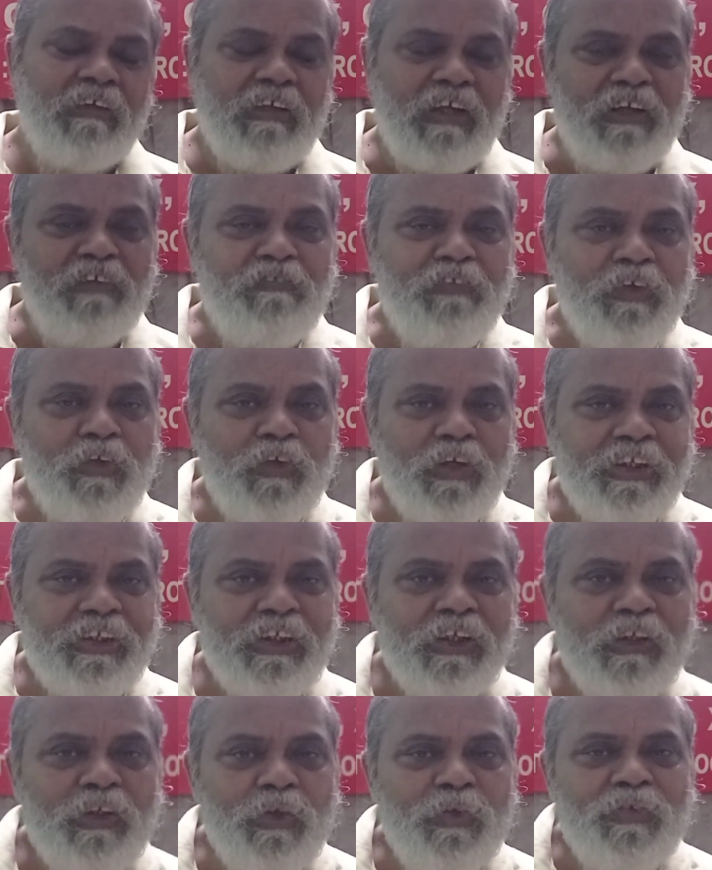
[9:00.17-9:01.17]

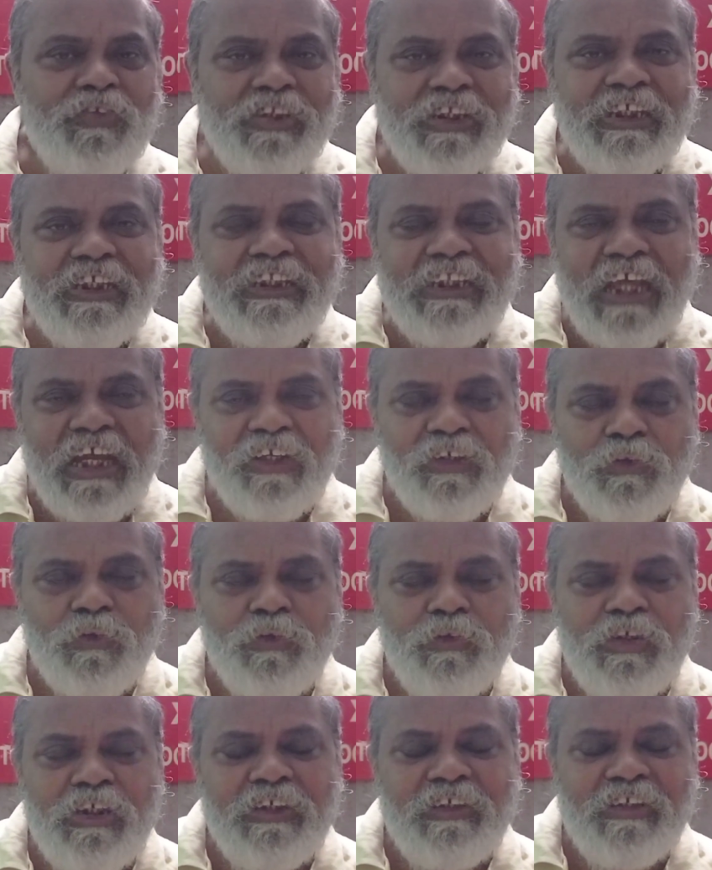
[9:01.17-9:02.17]
configuration you see that
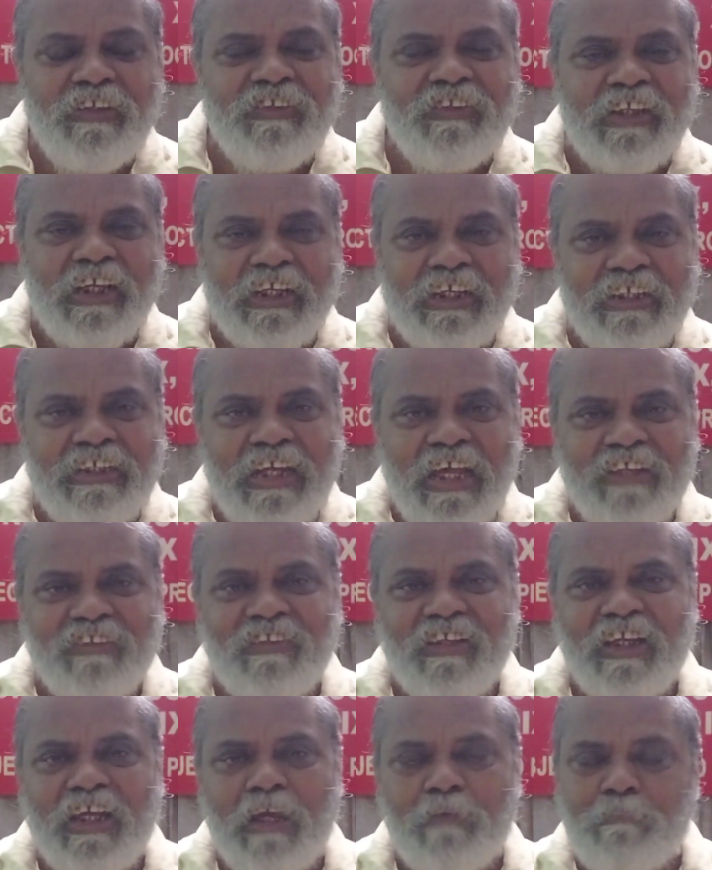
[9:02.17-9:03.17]
it has
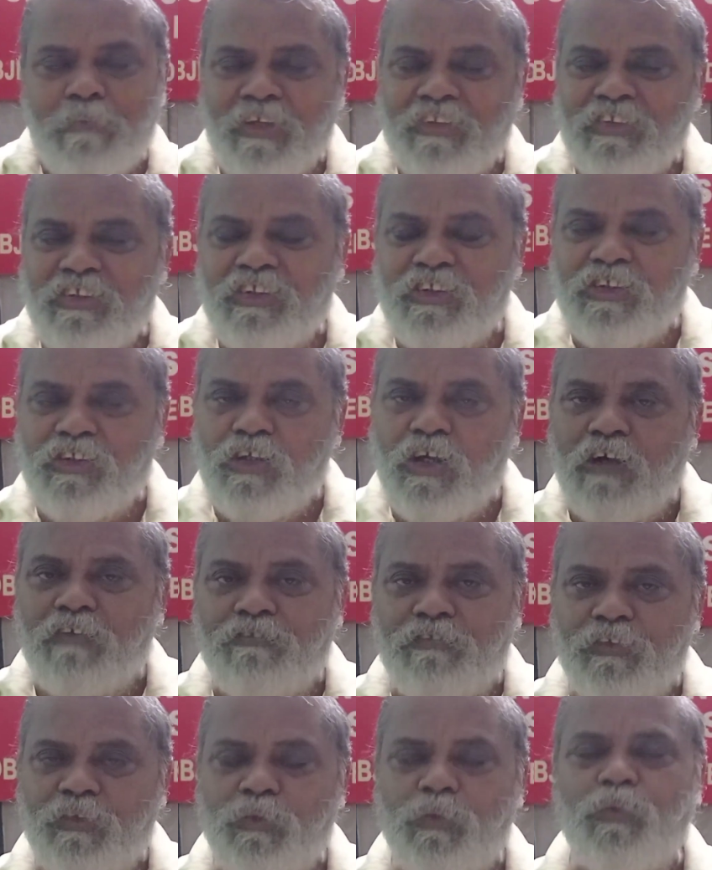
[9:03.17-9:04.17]
the capacity
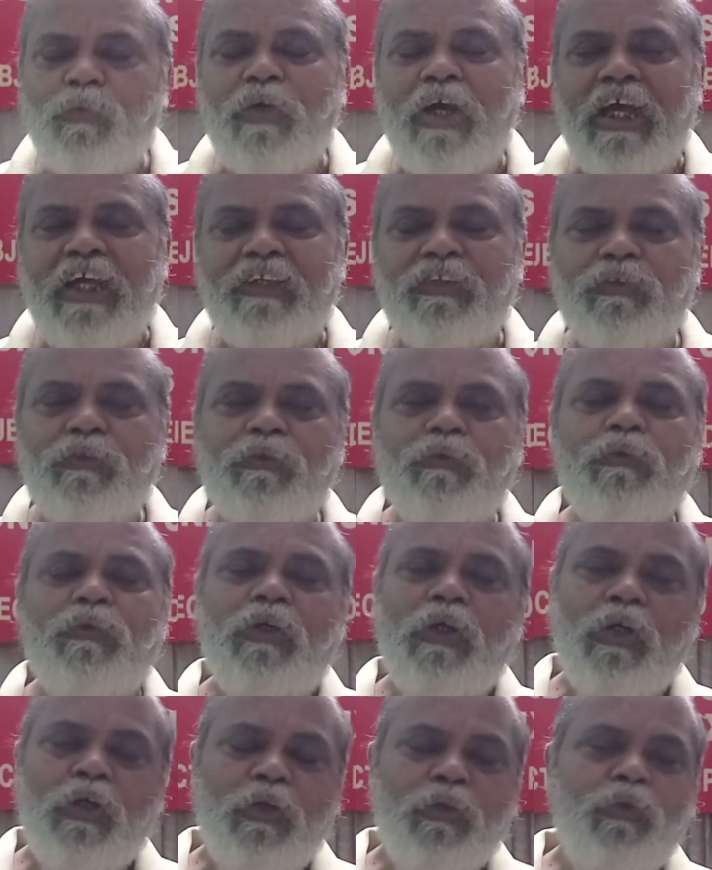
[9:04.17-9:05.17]
of
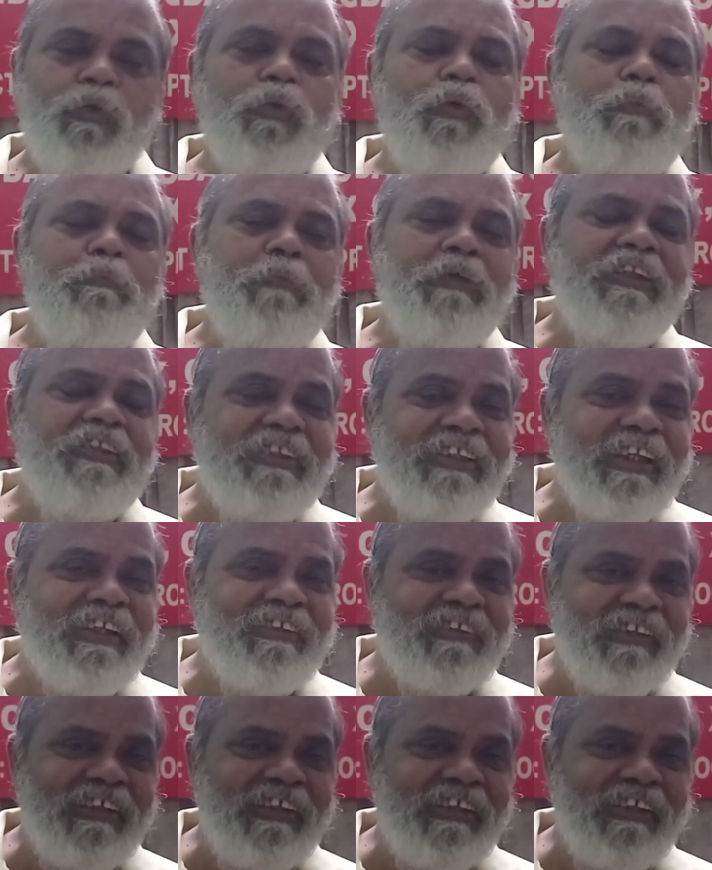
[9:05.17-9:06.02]
2s2, 2p6.